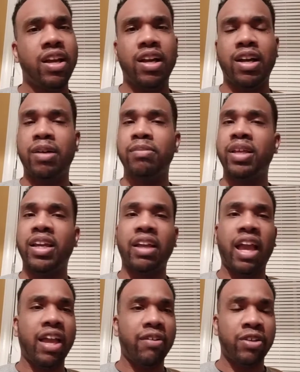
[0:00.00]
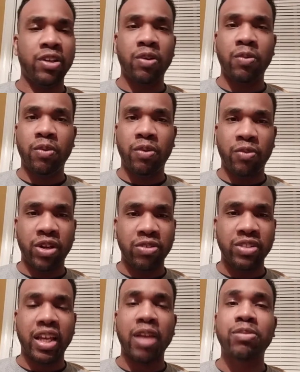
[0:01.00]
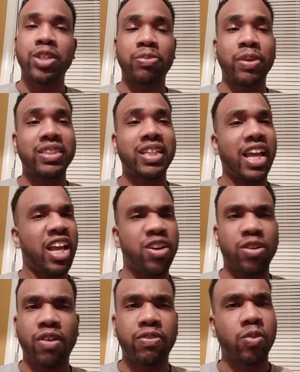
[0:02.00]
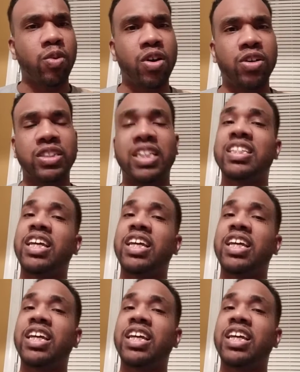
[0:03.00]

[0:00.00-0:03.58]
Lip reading: When it was an empty space, they echoed off the walls.